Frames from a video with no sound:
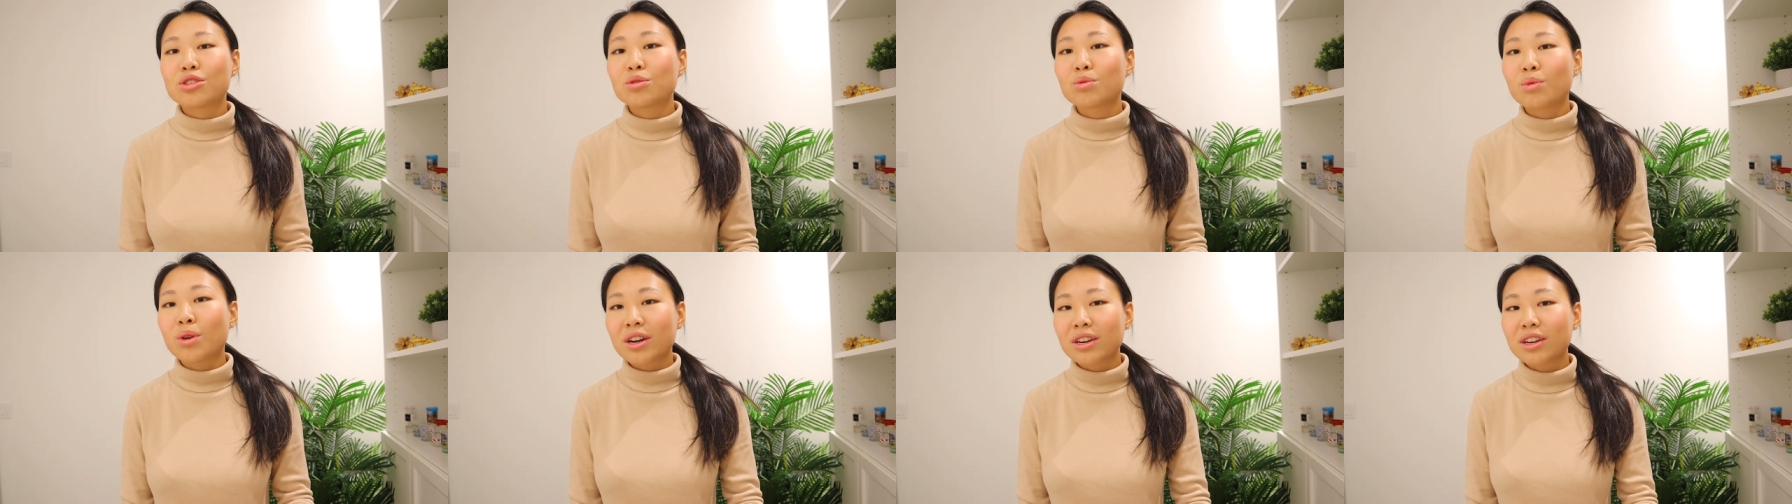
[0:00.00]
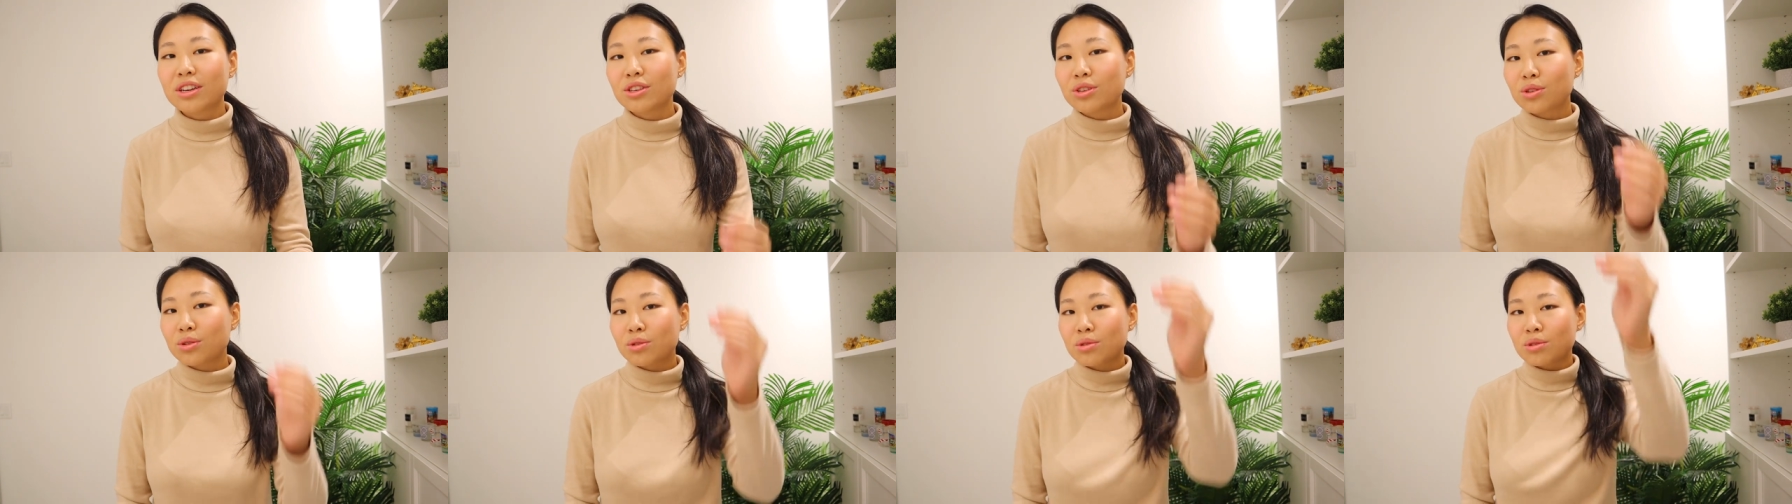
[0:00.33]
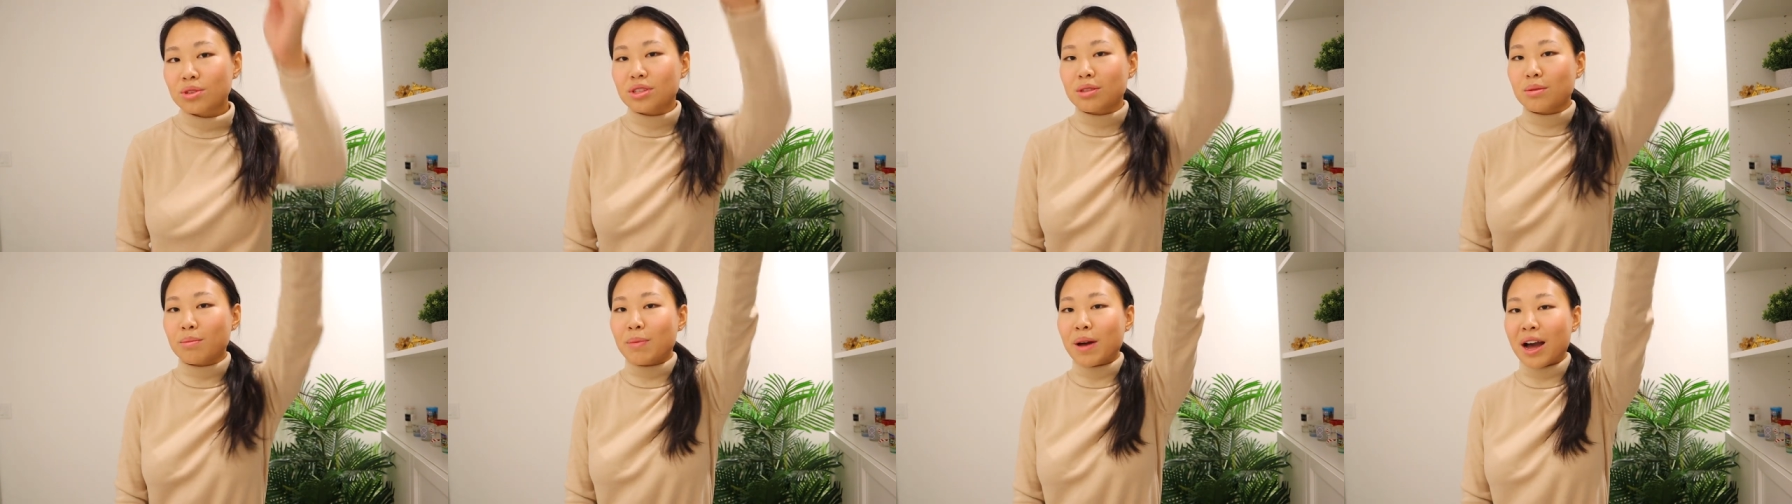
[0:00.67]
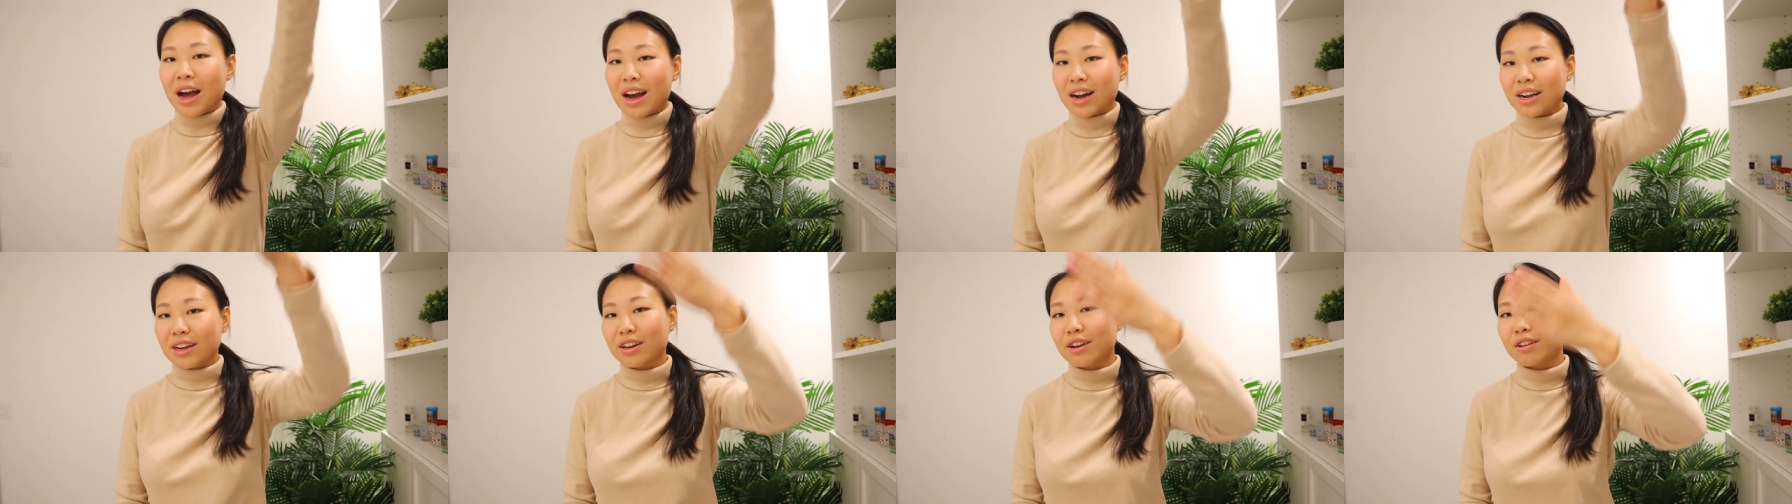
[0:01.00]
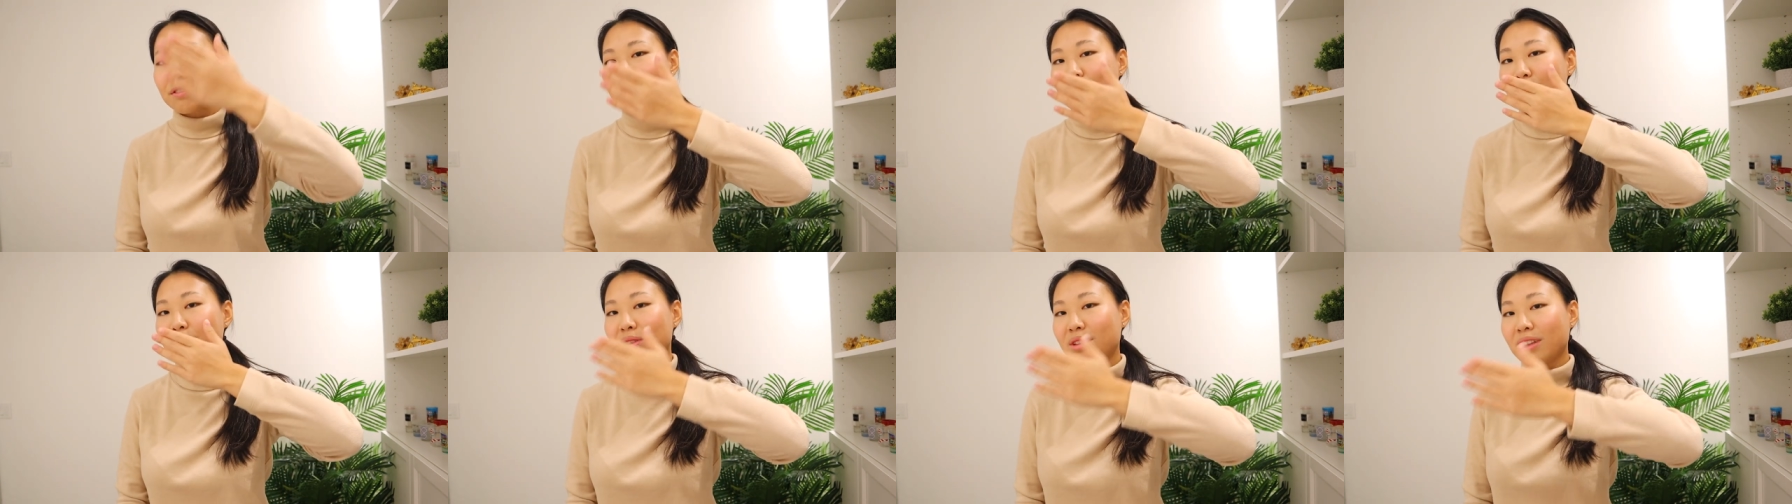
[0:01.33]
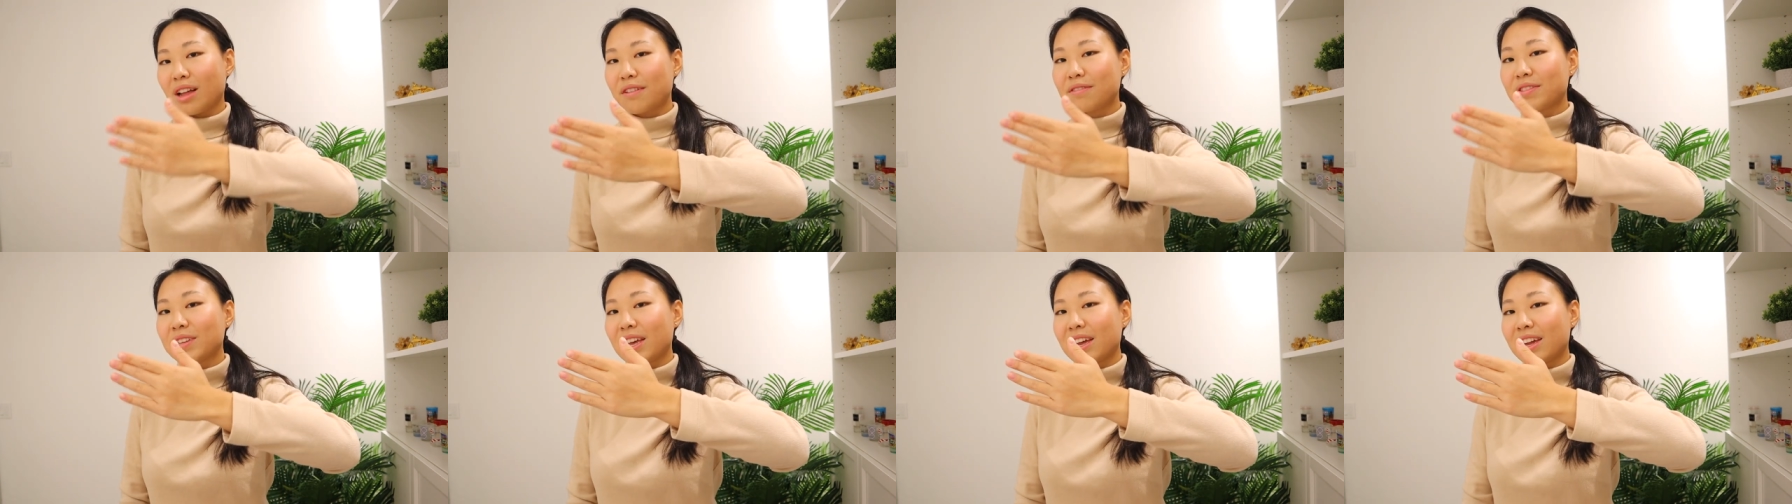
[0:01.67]
you want to use the back of your
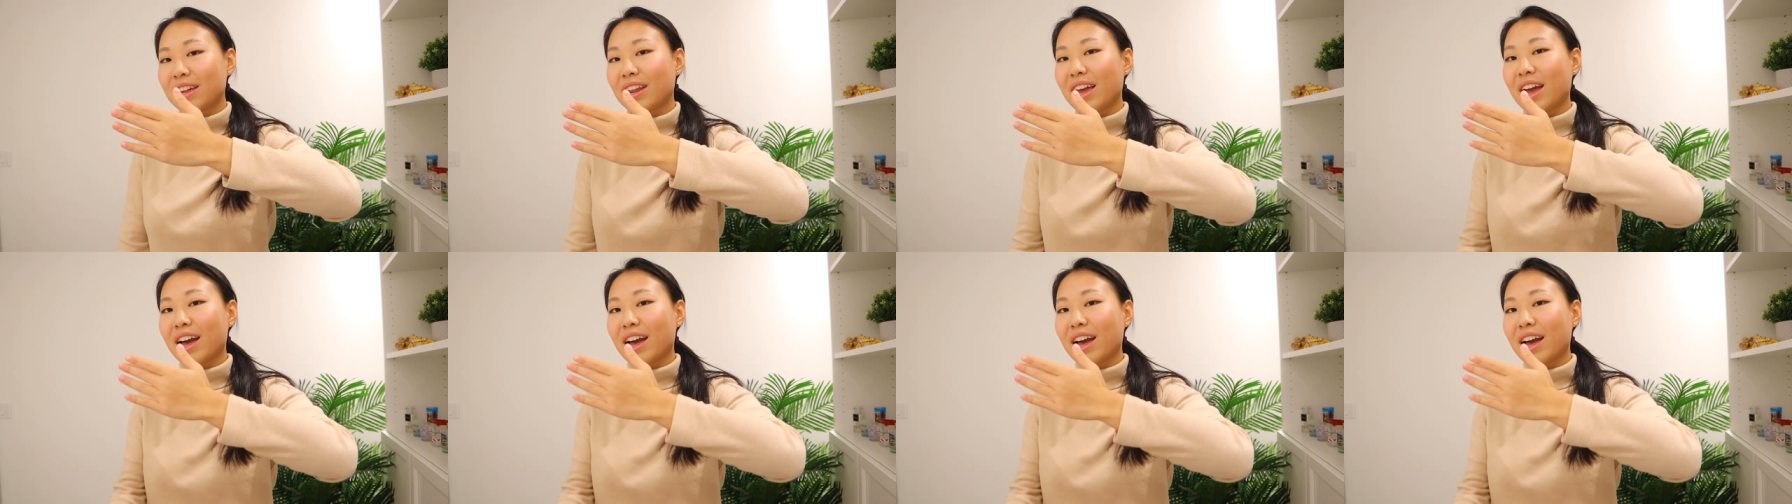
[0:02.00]
left hand